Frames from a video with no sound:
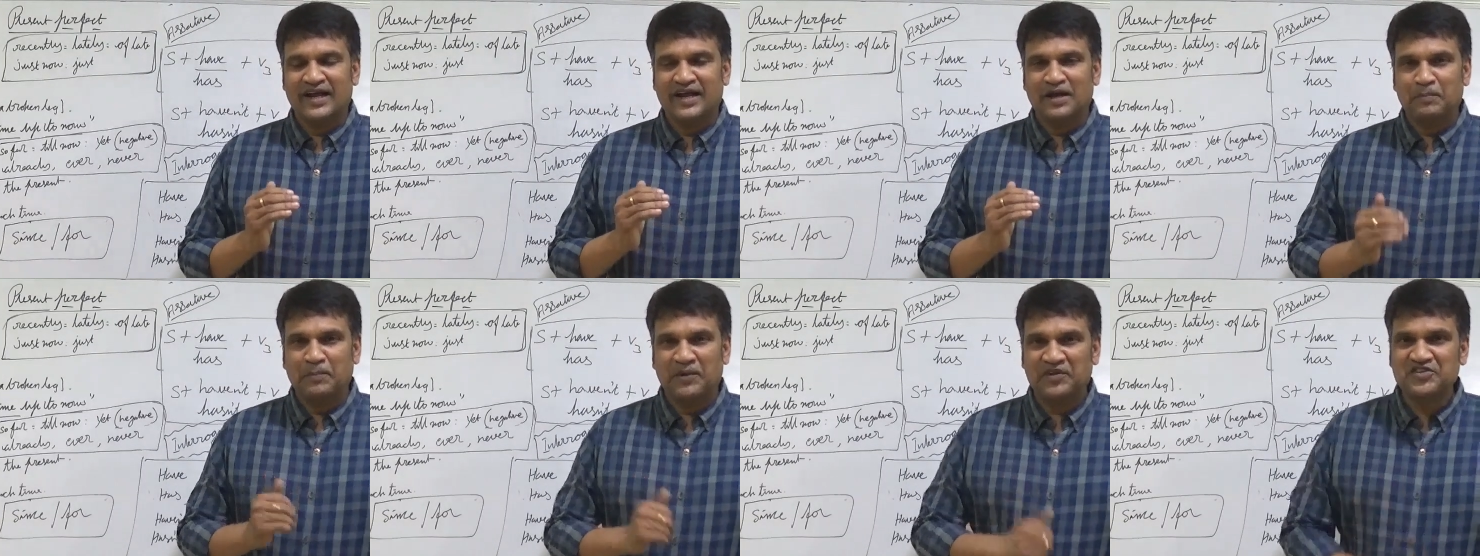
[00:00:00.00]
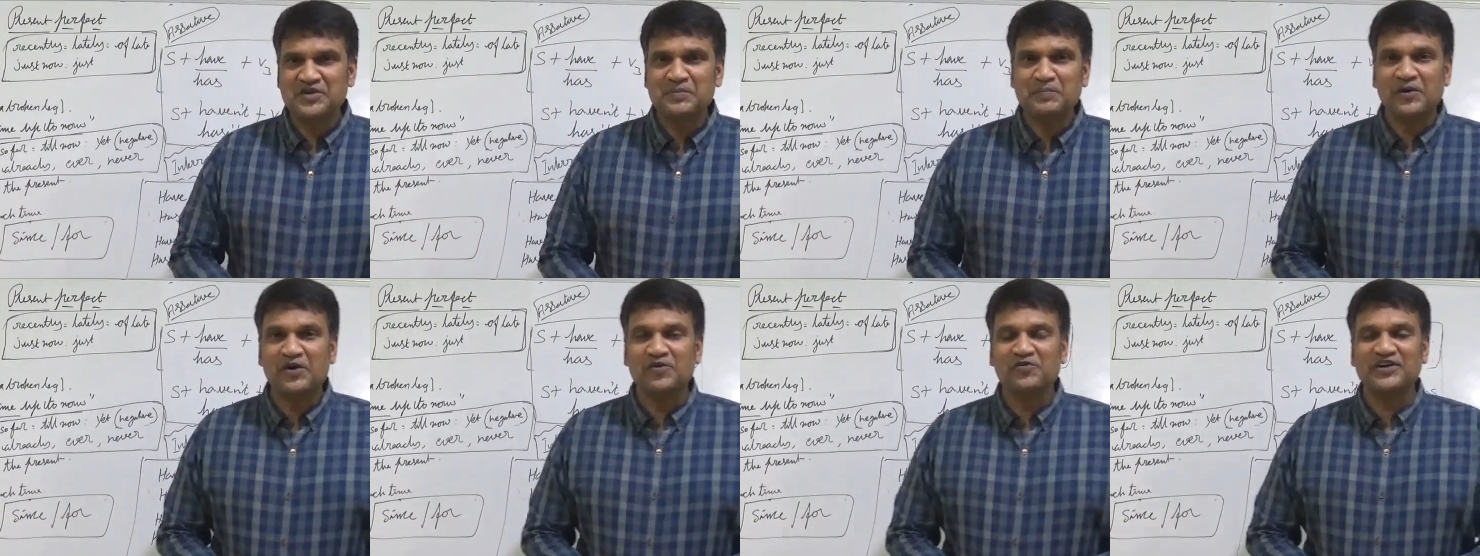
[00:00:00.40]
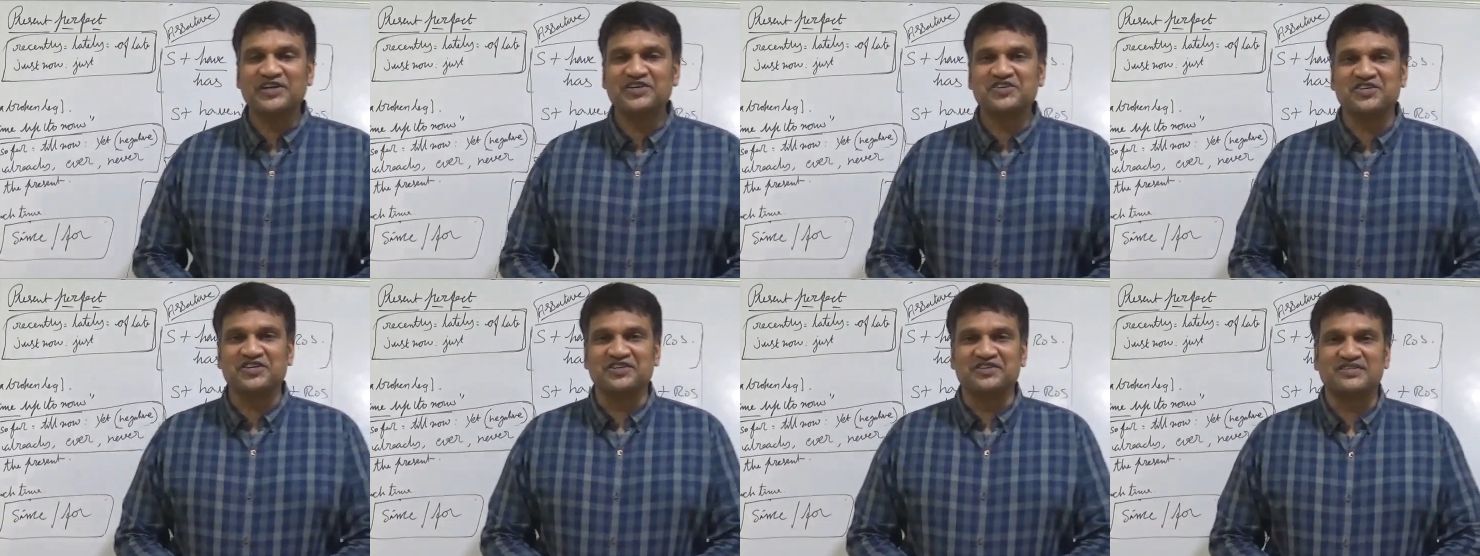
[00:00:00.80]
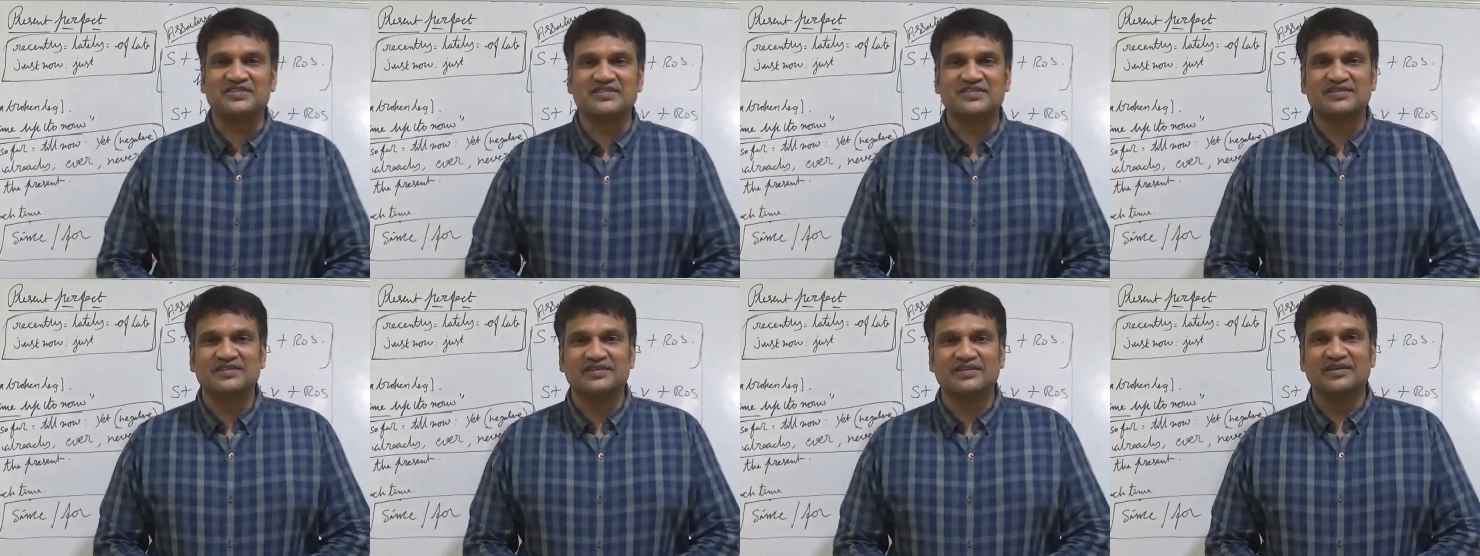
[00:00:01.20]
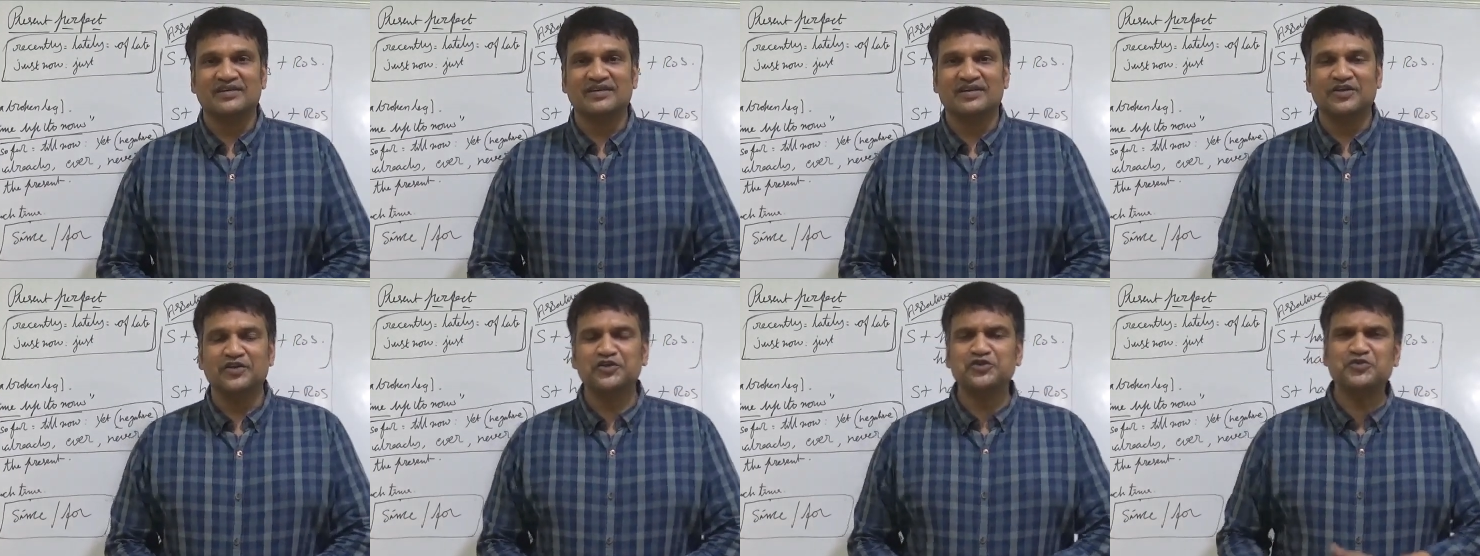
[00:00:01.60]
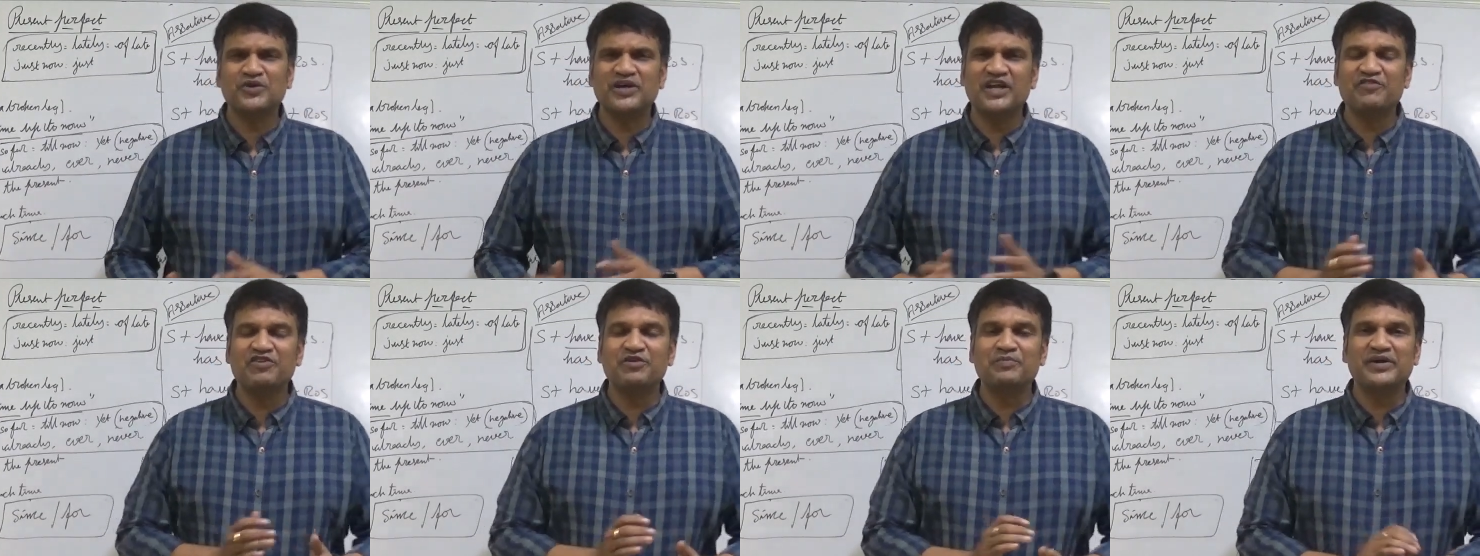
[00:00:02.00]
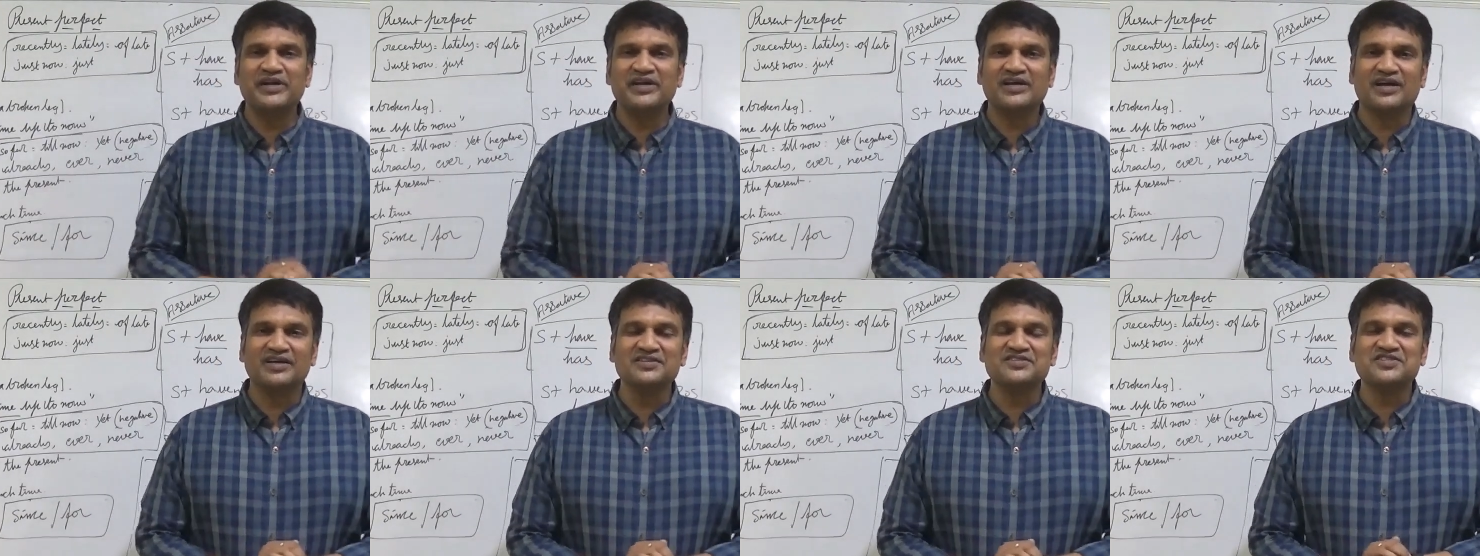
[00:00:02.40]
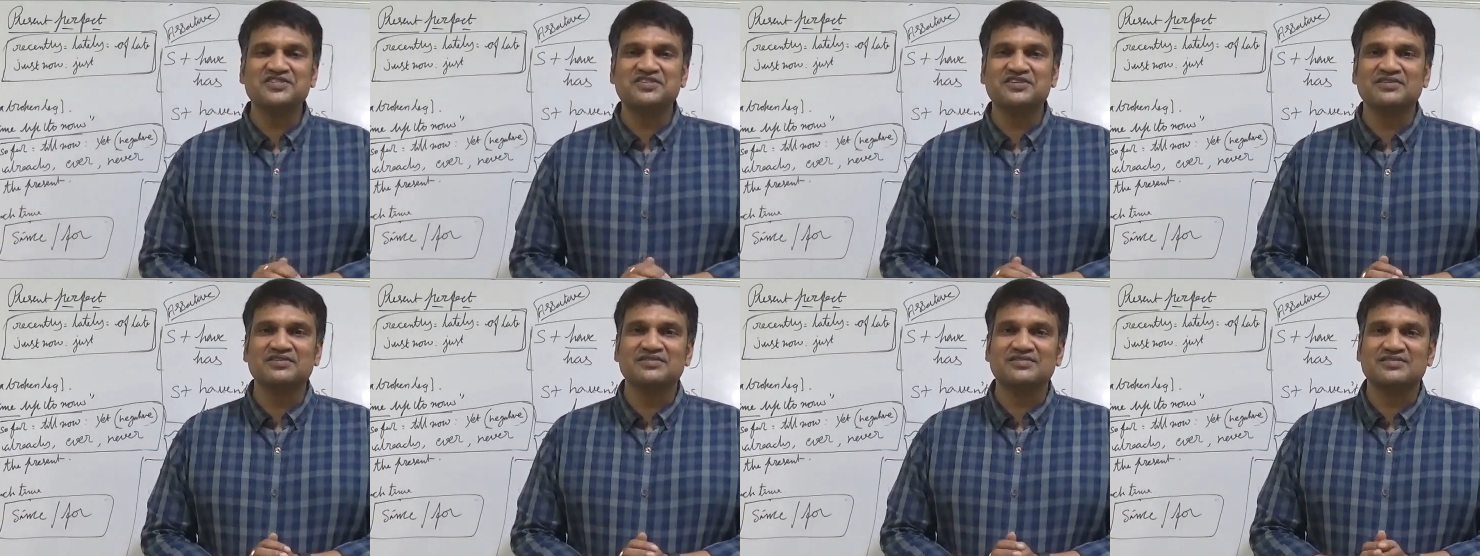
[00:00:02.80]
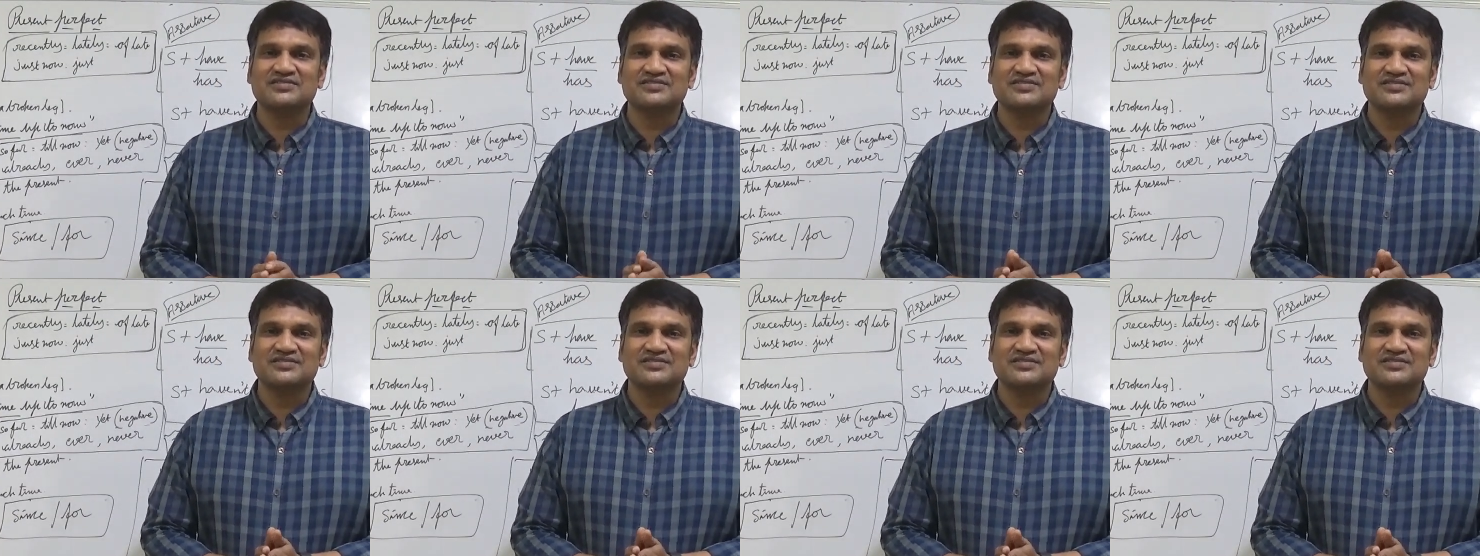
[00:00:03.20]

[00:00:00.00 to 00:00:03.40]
Present Perfect tense, usually everybody considers